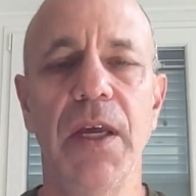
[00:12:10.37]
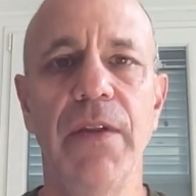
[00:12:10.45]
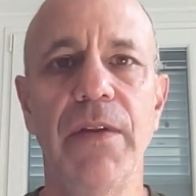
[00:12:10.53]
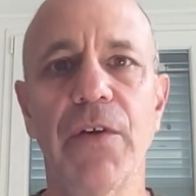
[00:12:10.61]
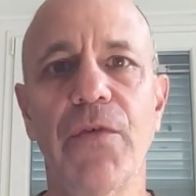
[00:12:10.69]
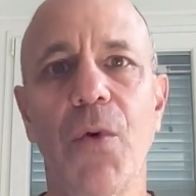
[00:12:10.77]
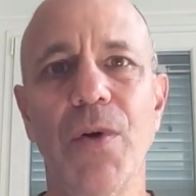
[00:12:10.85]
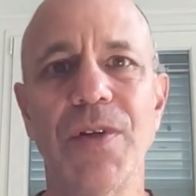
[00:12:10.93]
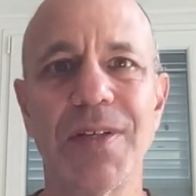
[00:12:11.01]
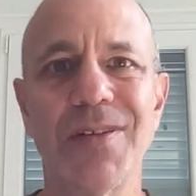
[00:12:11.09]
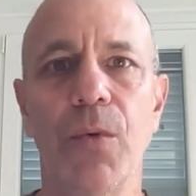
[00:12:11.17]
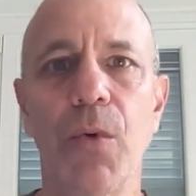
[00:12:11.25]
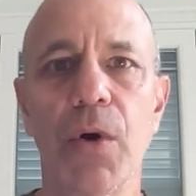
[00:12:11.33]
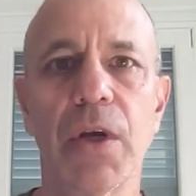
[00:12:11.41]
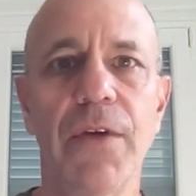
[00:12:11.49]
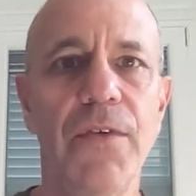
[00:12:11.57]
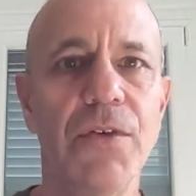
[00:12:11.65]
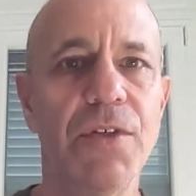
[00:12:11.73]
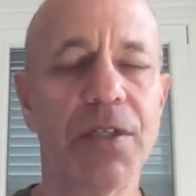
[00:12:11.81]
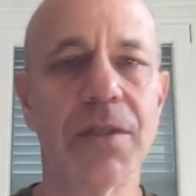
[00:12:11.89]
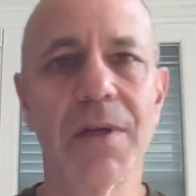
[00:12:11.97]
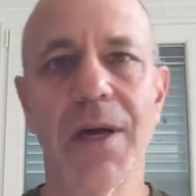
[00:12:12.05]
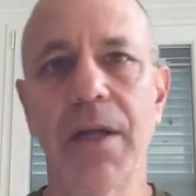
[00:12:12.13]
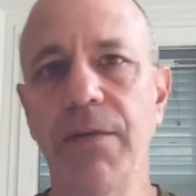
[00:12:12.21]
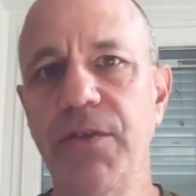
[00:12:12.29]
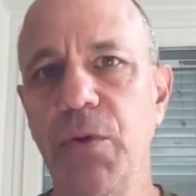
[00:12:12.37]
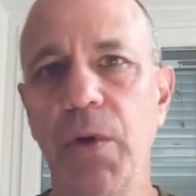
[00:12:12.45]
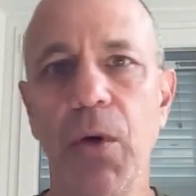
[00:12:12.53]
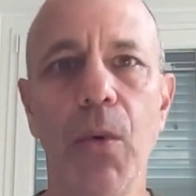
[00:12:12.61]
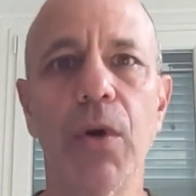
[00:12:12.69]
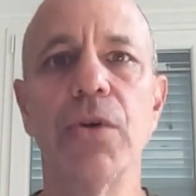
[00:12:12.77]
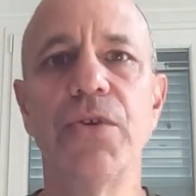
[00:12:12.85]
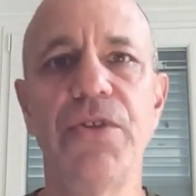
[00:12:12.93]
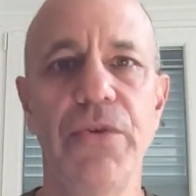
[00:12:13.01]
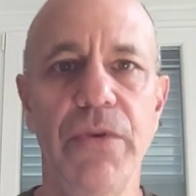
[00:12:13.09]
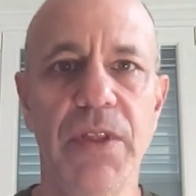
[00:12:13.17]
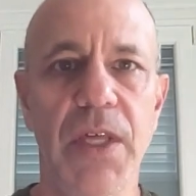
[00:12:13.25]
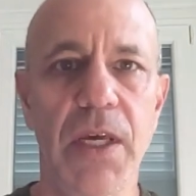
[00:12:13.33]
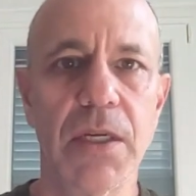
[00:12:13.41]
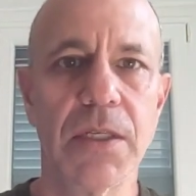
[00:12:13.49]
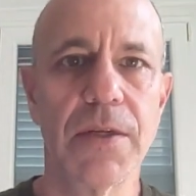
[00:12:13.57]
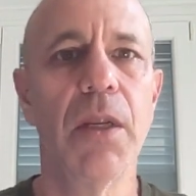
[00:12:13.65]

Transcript: and therefore it doesn't work if you're just kind of doing 1 or 2 things.